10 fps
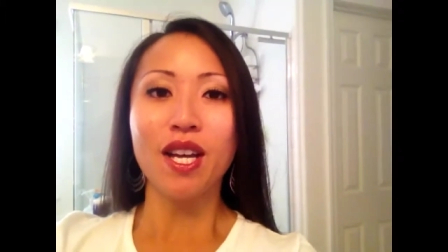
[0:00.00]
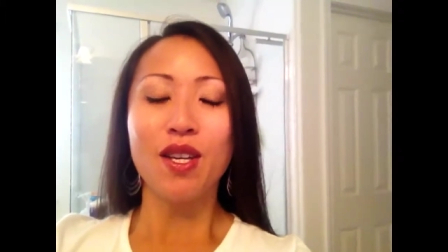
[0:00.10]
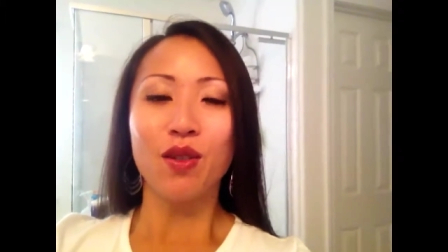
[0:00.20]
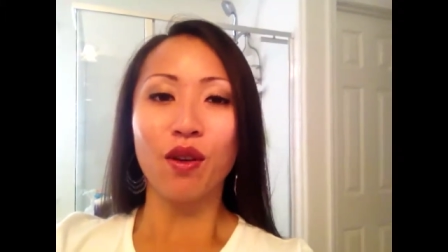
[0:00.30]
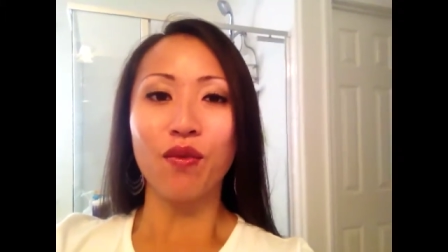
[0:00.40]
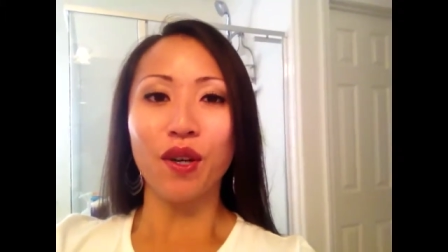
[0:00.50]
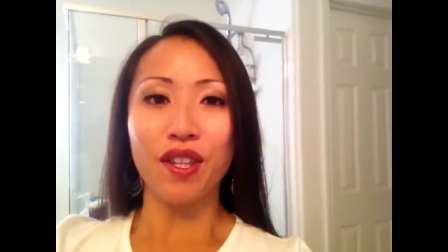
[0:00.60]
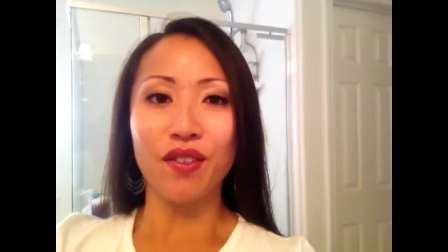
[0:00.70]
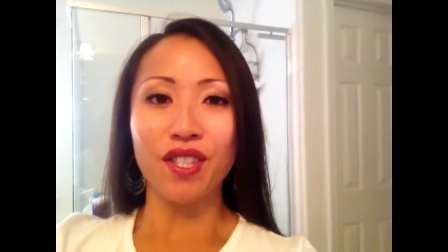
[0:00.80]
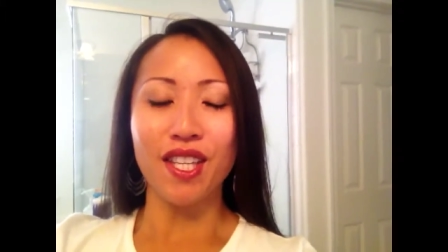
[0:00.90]
So avoid
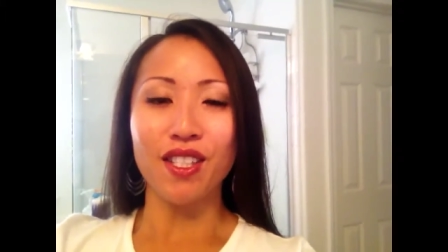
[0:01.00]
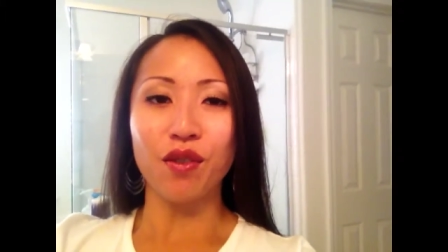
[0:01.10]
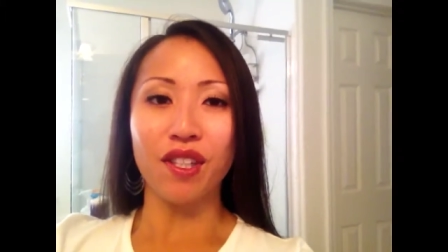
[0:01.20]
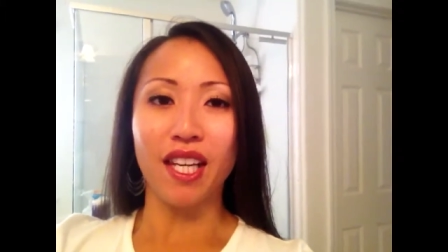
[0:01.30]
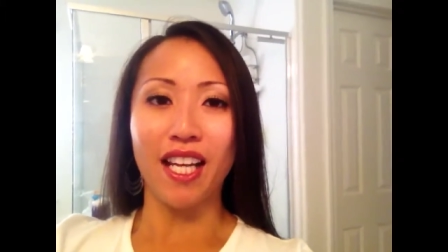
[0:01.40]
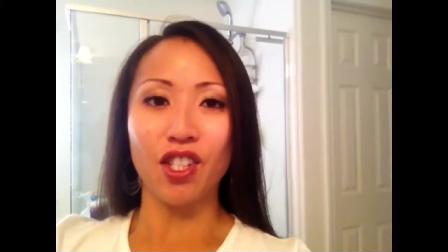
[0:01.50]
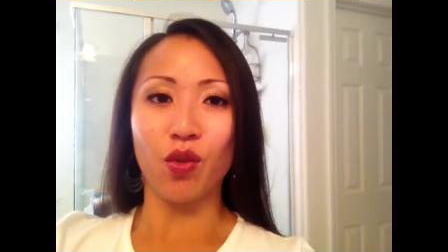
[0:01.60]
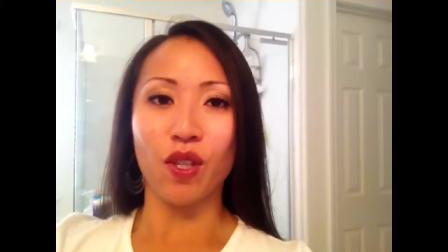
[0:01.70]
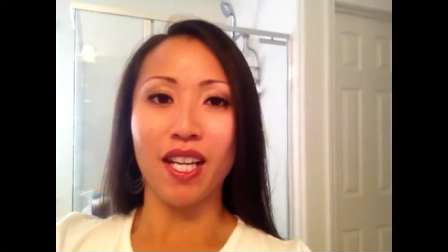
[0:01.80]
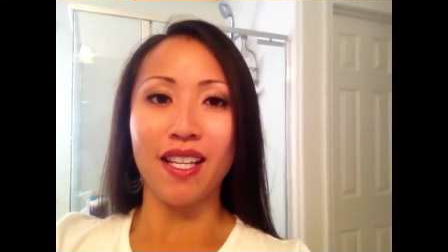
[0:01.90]
those things over the next
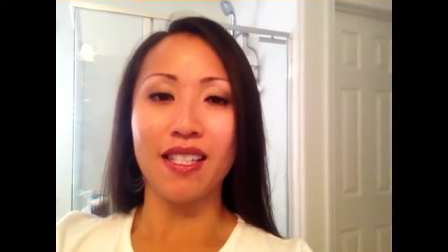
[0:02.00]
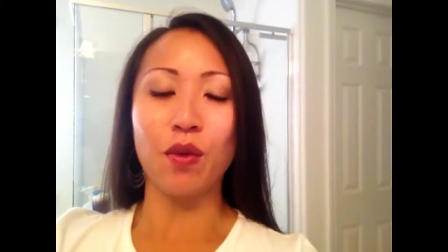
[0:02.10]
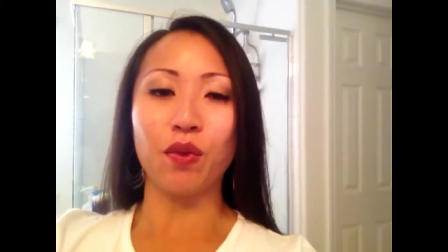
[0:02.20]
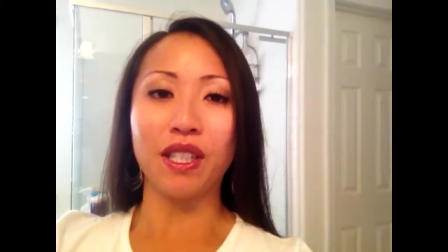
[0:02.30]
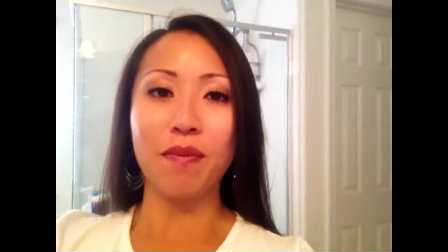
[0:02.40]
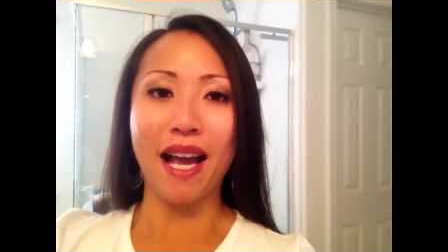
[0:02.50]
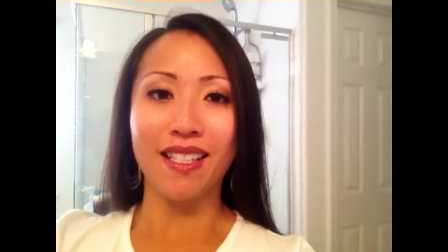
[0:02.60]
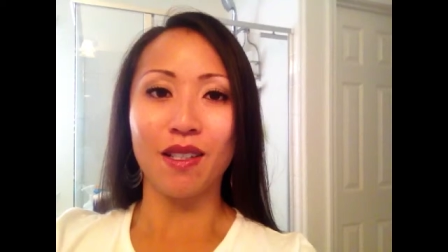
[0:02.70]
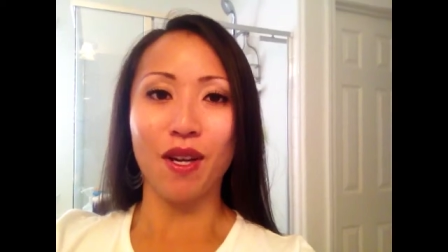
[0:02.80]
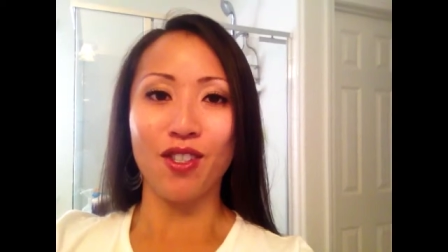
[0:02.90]
three days to really
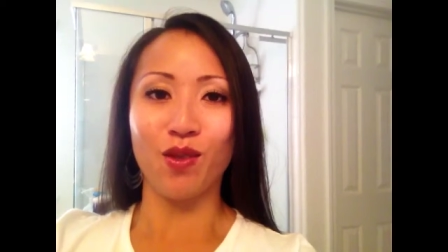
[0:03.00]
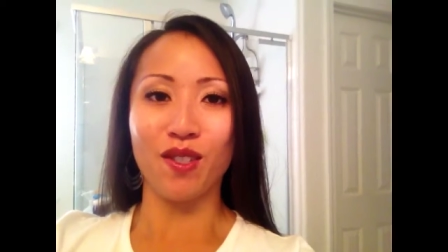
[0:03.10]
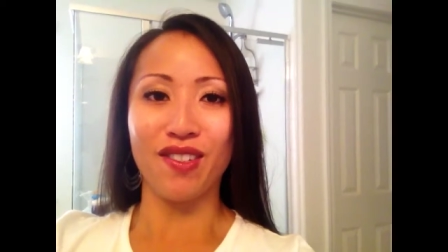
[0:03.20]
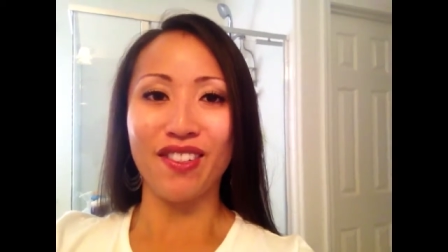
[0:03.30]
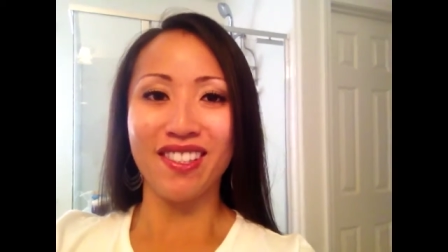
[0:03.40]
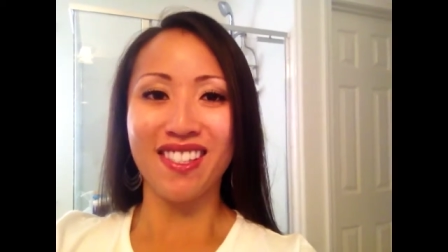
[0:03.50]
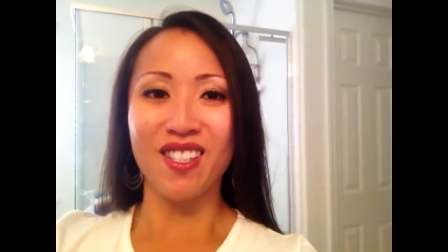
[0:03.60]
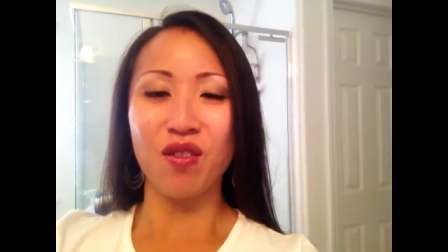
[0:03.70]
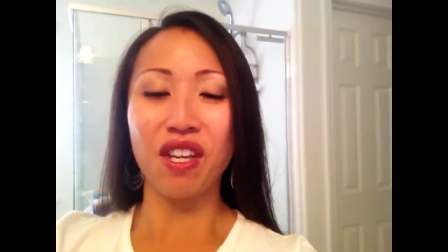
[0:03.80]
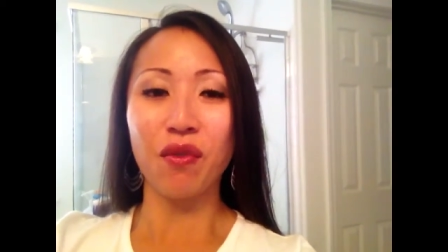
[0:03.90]
maximize your results. So
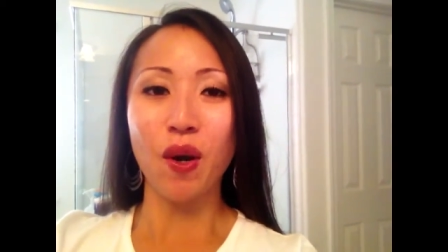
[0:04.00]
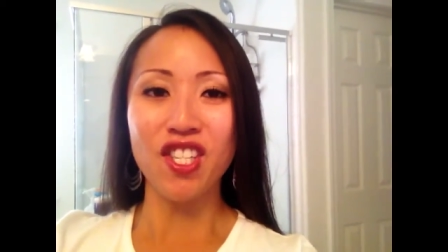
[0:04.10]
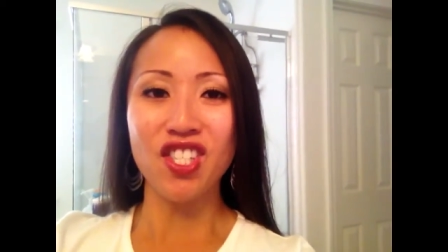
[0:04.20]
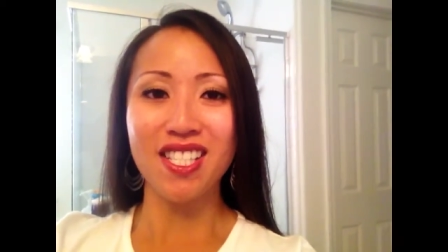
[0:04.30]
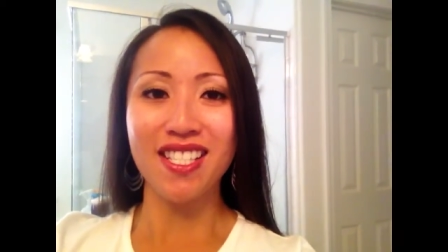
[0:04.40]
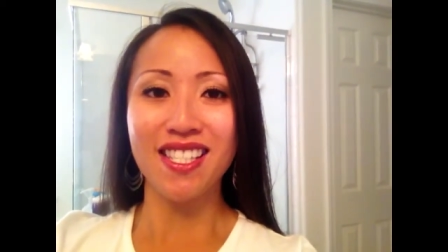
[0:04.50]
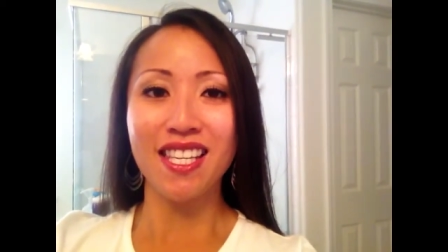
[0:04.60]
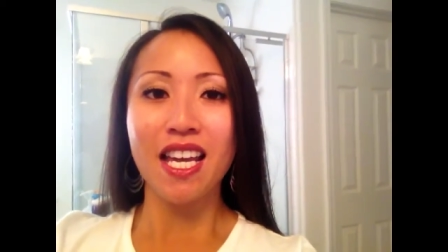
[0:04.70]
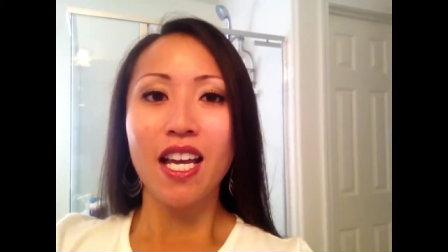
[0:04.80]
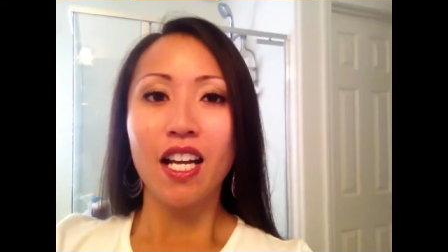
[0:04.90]
if you have questions,
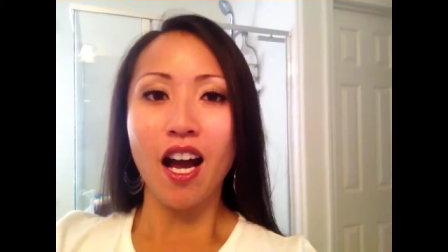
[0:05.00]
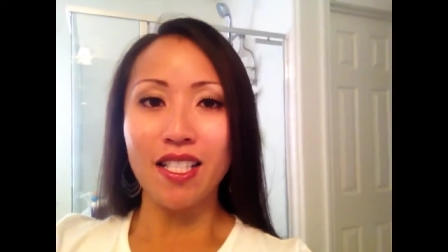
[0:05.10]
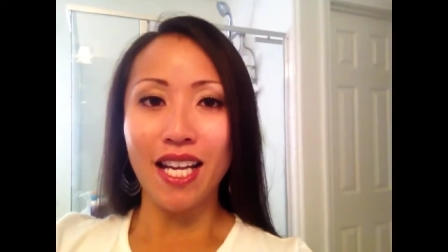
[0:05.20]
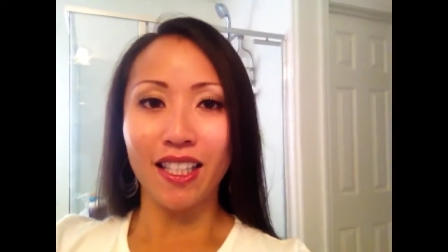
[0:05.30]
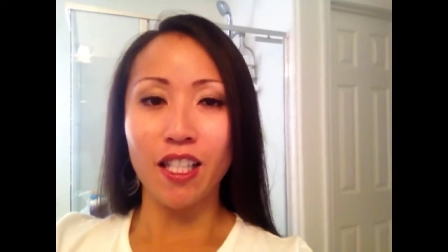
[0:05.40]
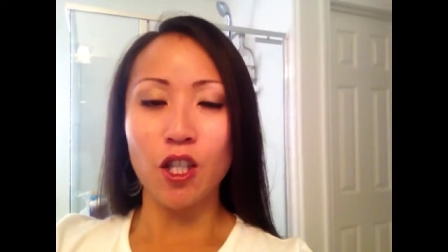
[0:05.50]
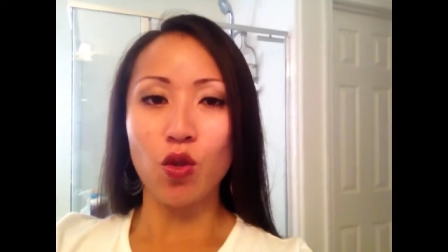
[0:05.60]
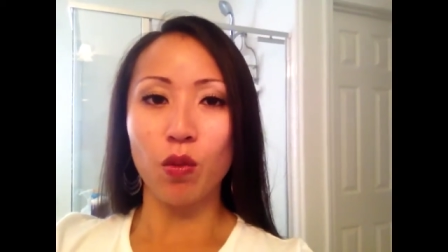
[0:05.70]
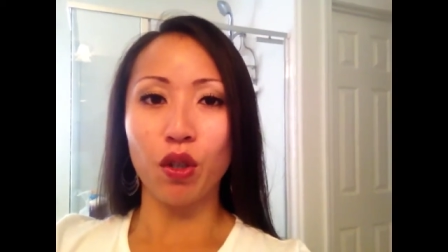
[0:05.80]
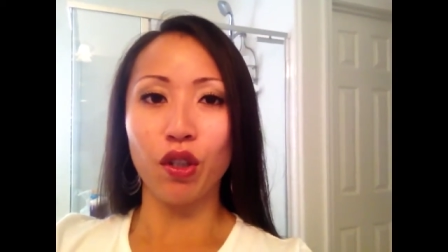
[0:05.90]
contact the
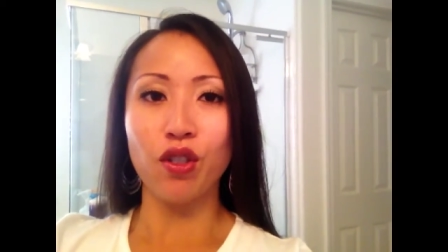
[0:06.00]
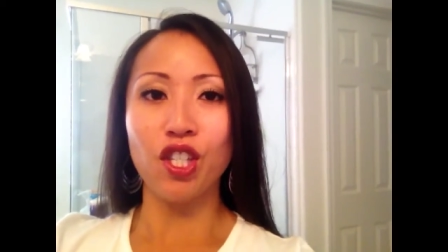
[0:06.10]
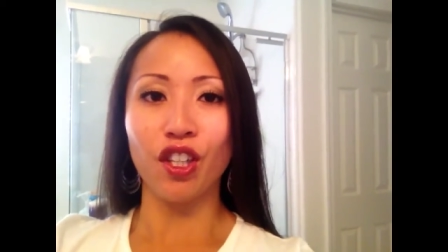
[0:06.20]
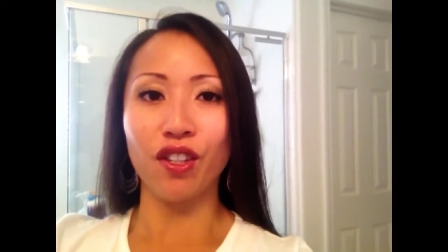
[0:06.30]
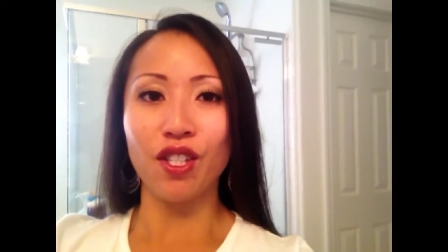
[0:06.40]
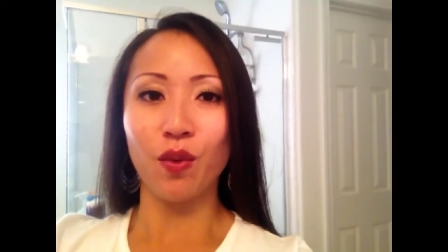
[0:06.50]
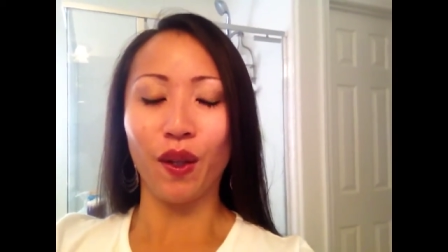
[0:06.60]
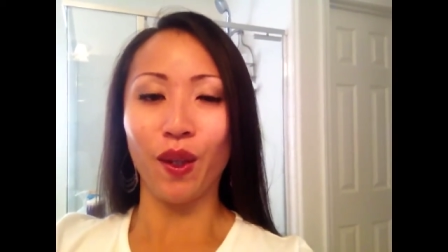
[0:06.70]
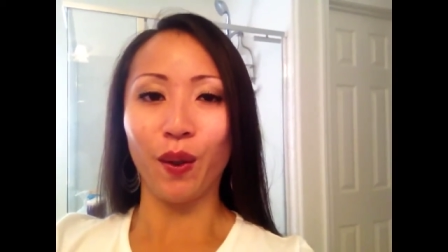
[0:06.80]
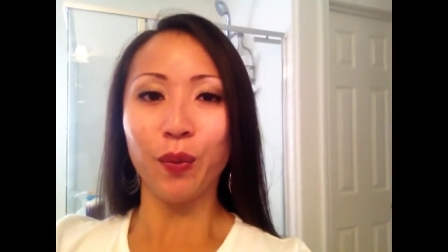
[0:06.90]
distributor who shared this
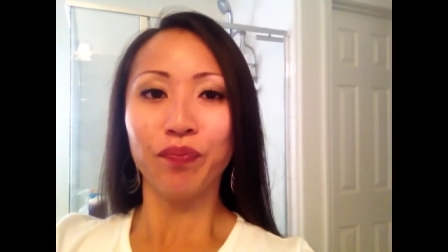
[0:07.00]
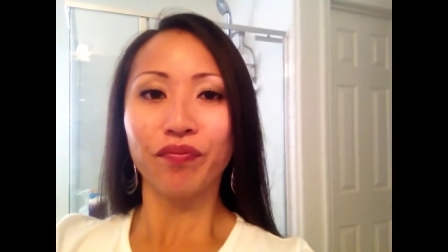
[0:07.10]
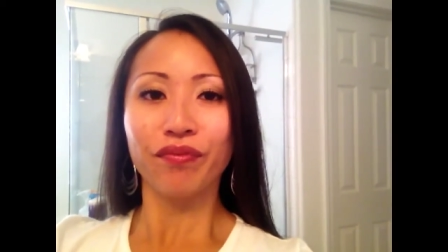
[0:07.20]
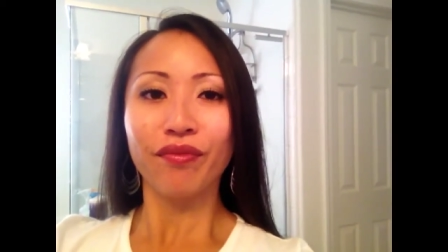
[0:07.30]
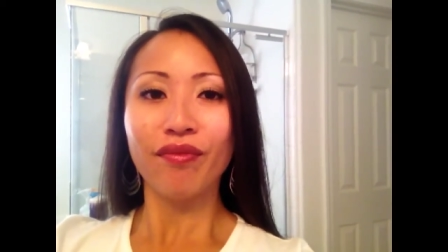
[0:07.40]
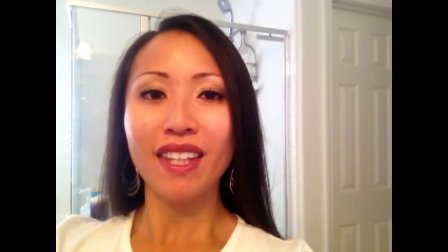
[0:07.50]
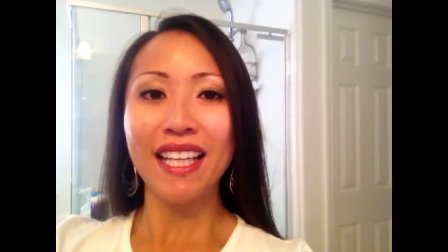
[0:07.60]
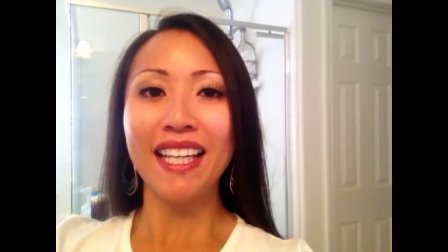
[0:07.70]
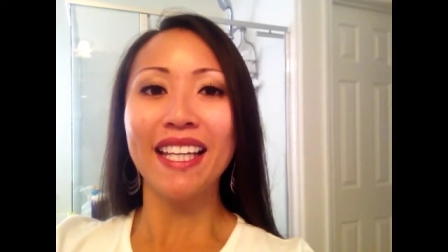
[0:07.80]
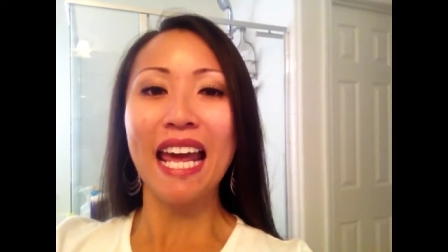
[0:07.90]
with you.
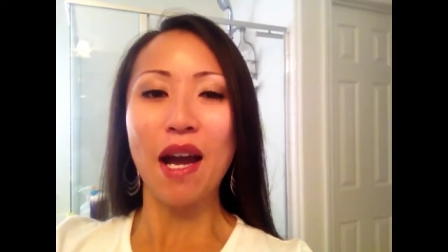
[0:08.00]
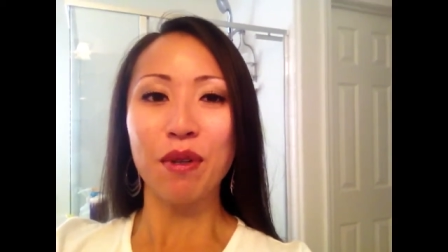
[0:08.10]
And happy